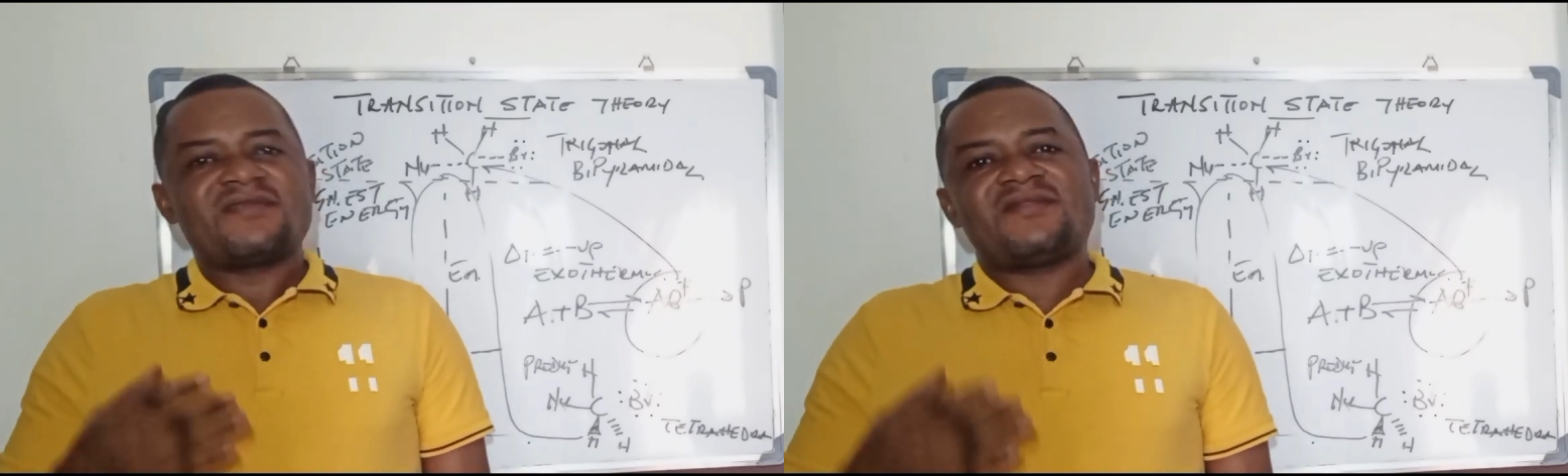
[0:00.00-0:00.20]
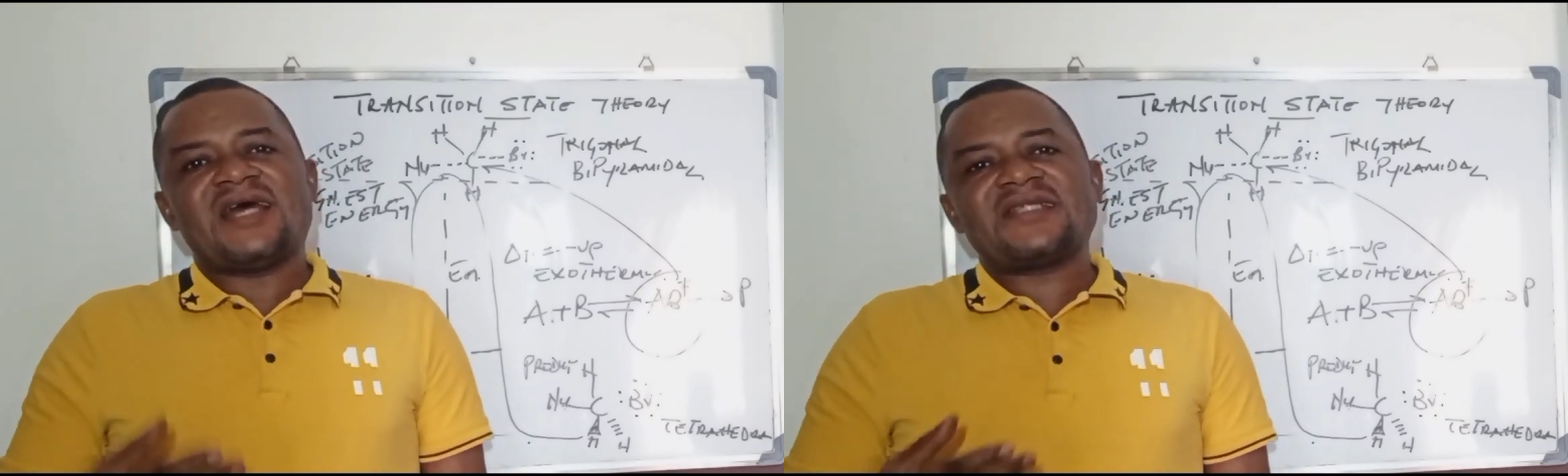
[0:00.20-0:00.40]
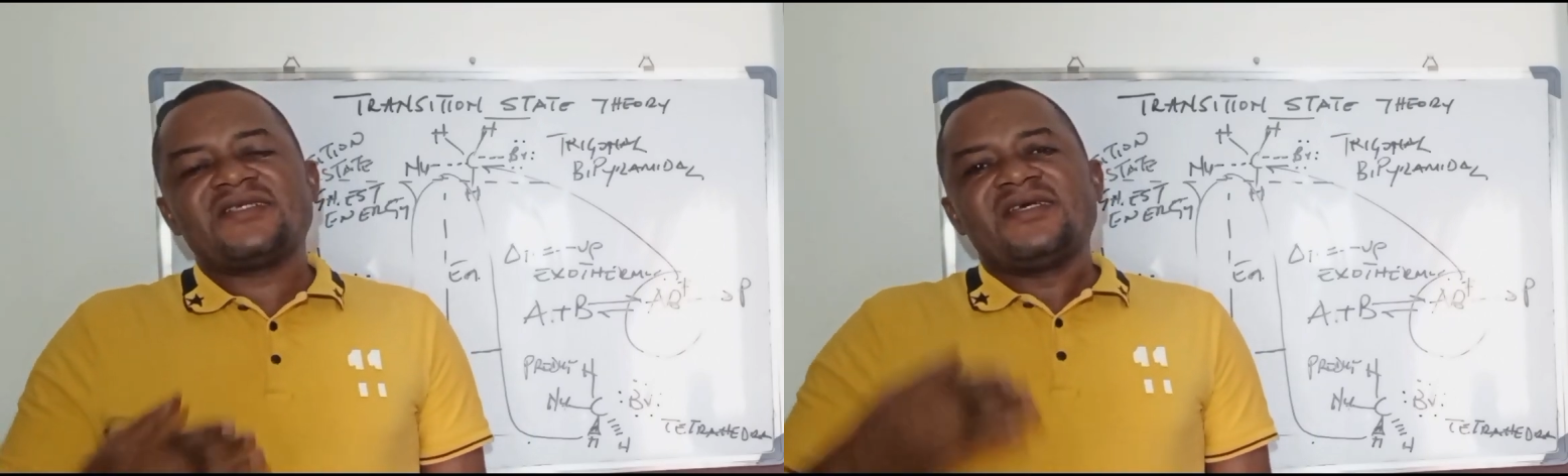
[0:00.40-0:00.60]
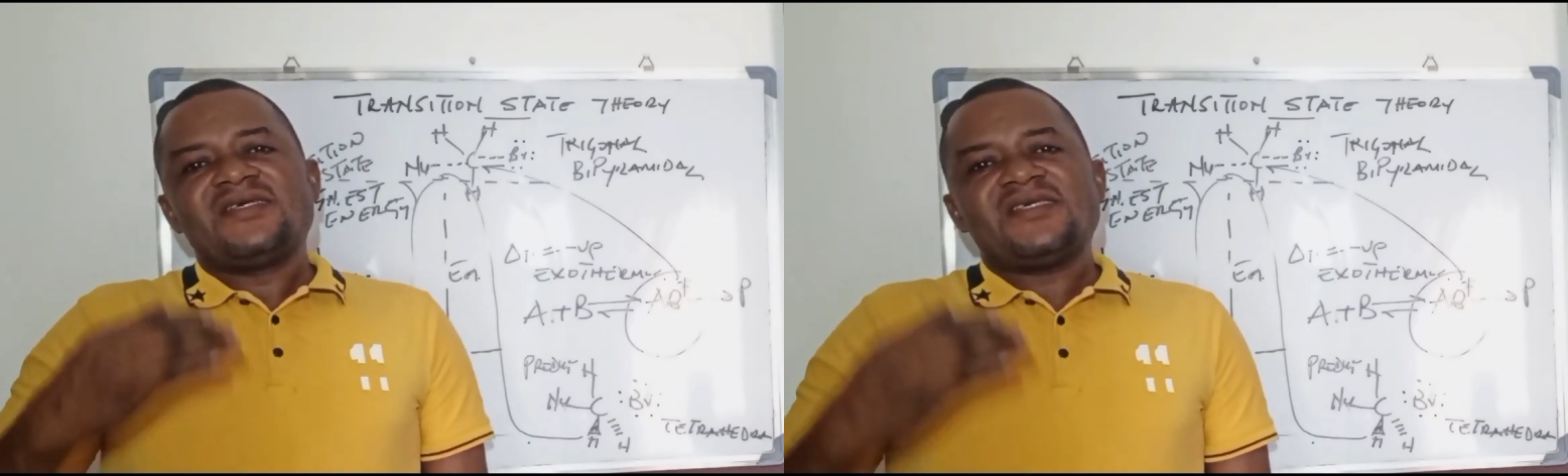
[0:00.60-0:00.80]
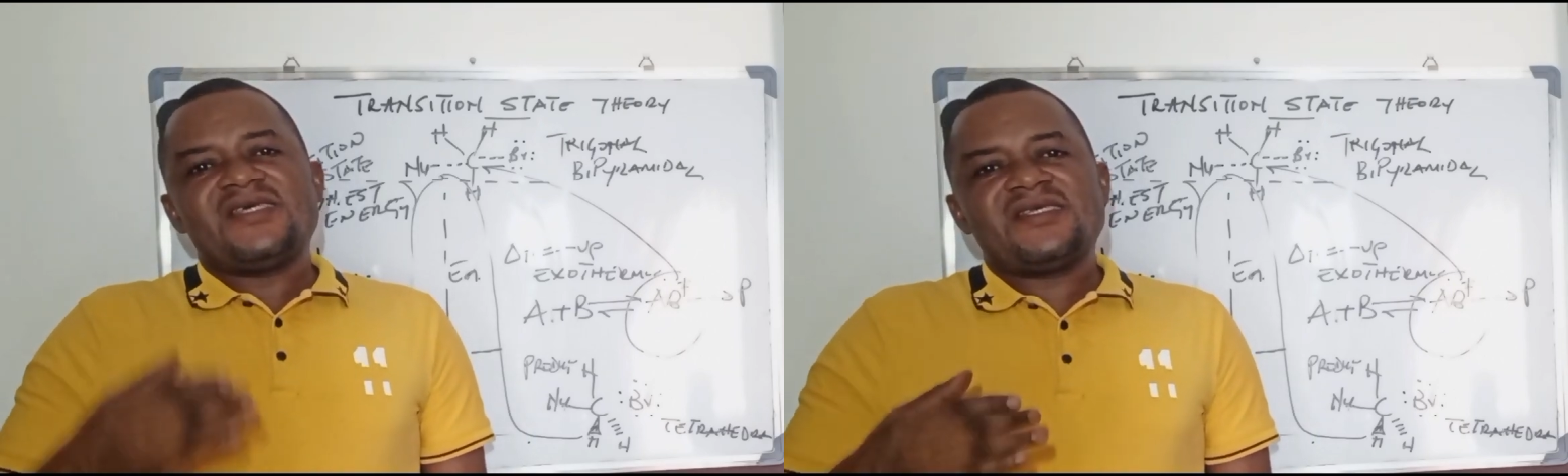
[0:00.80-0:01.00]
that
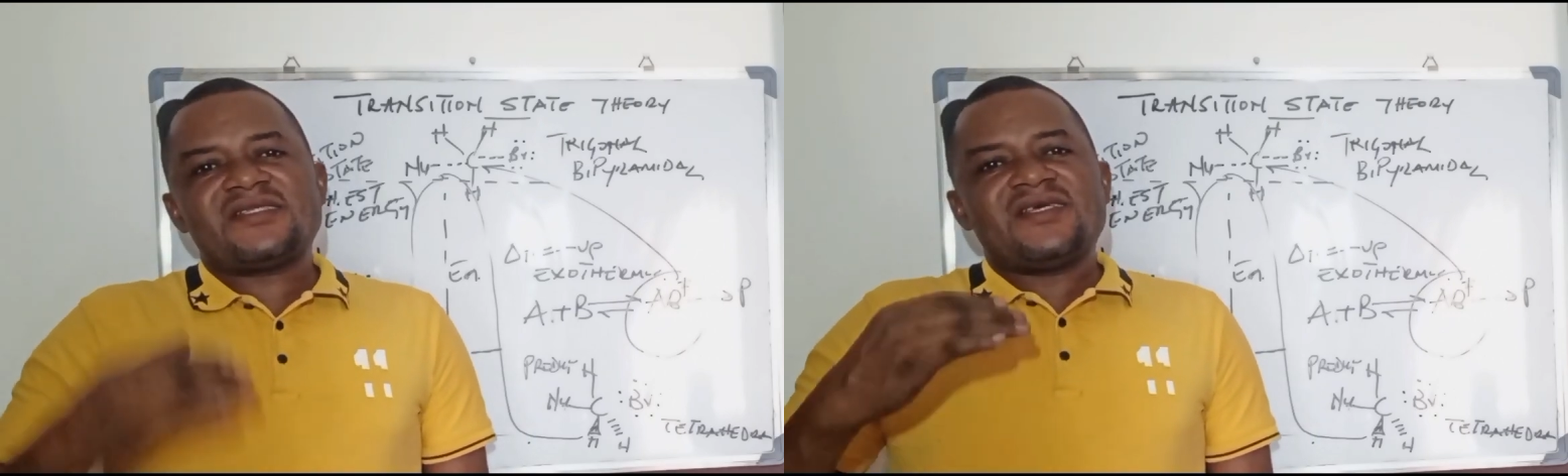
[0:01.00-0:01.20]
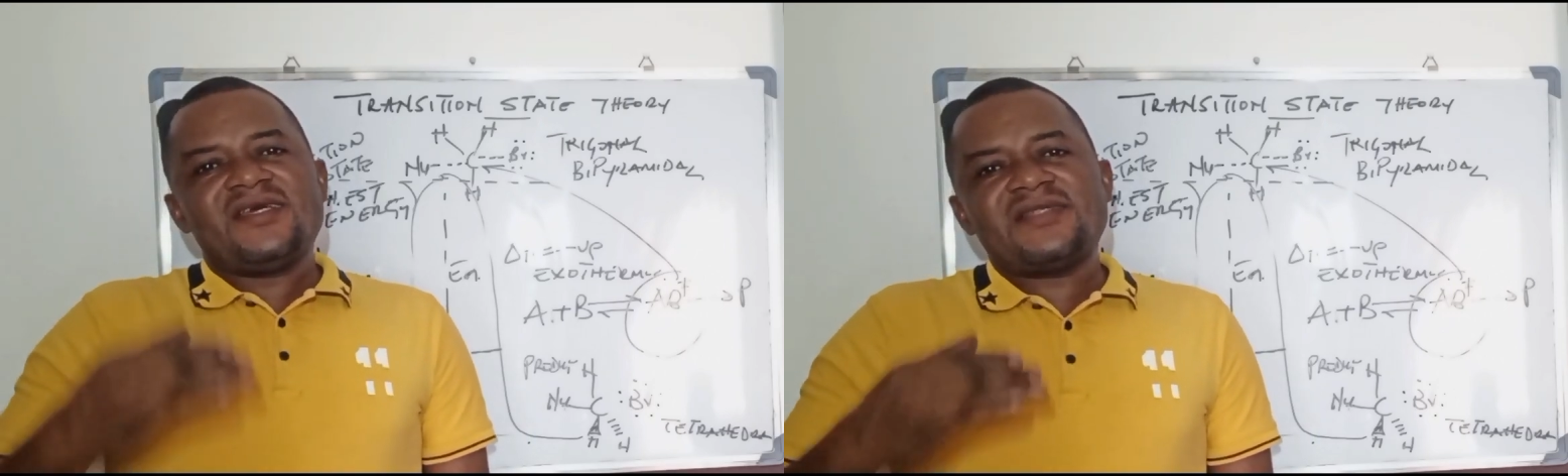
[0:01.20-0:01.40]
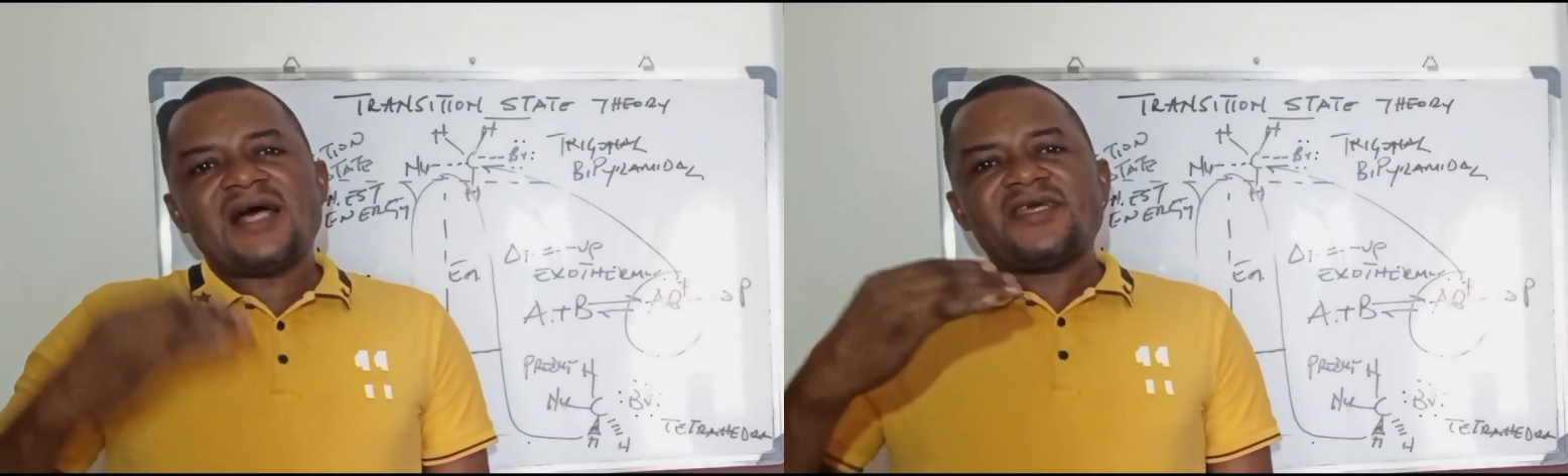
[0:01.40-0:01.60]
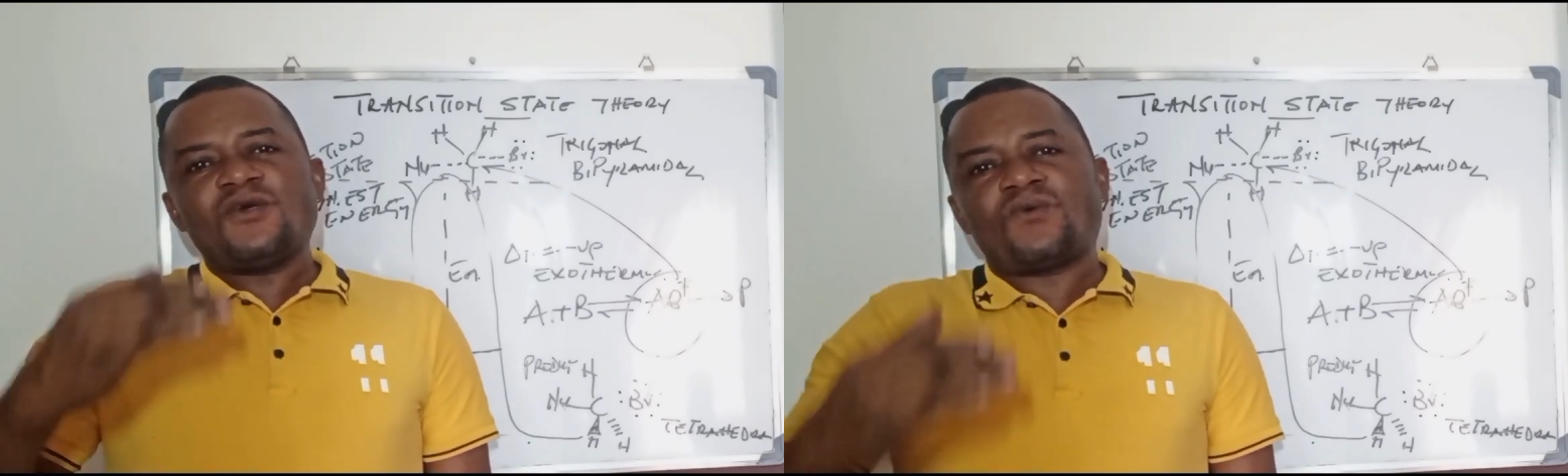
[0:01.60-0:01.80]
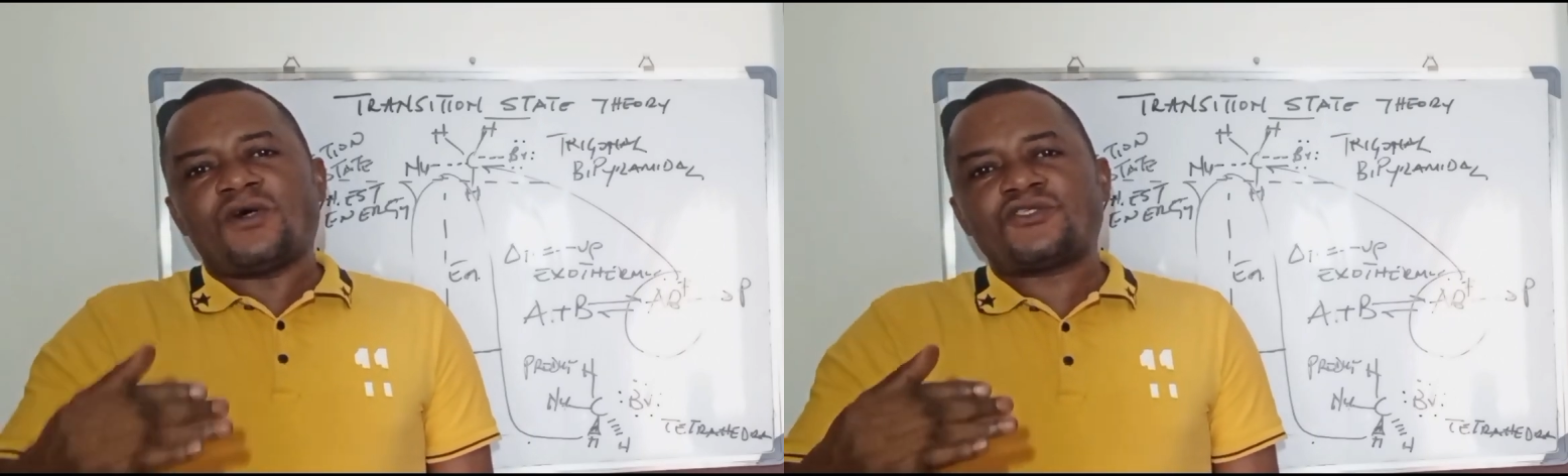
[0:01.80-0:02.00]
is either
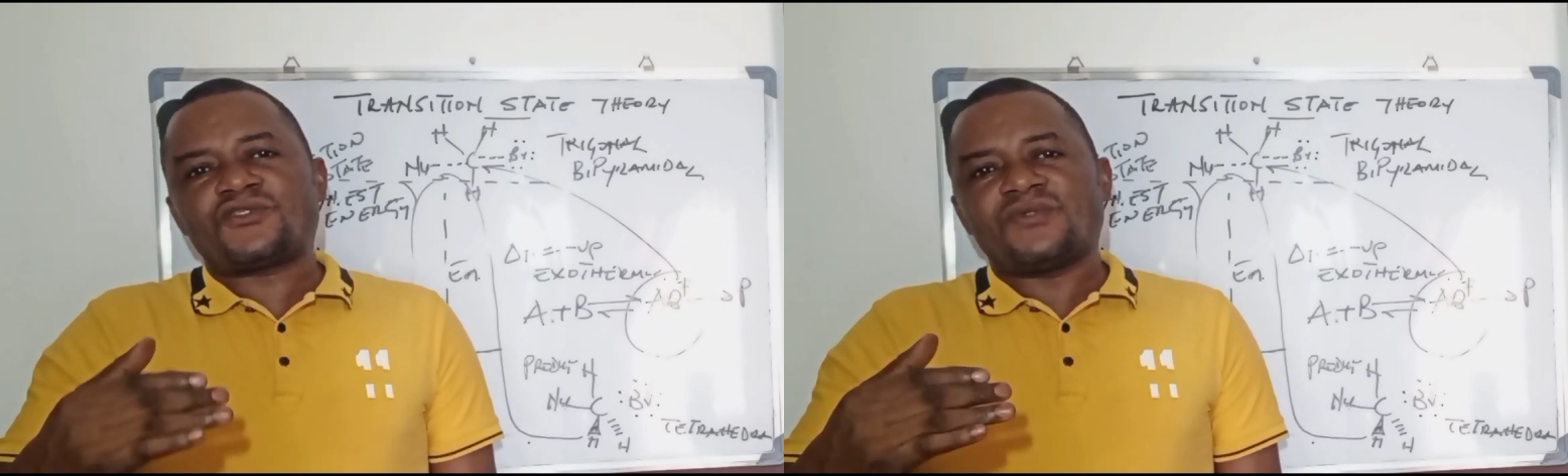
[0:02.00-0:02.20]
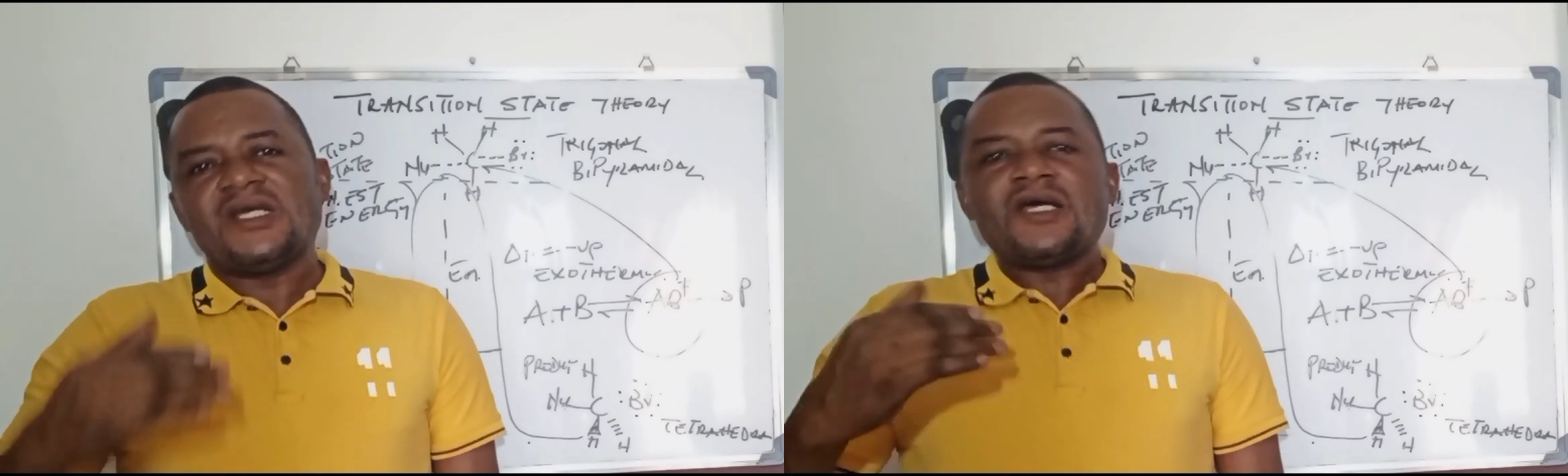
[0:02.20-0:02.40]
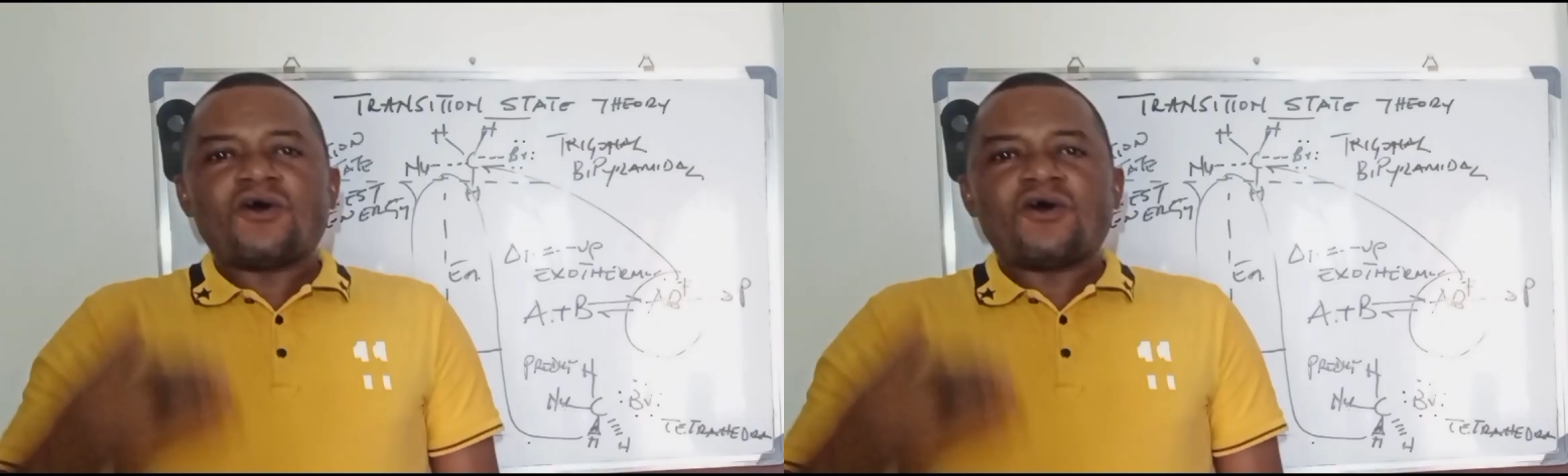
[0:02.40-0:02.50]
equals to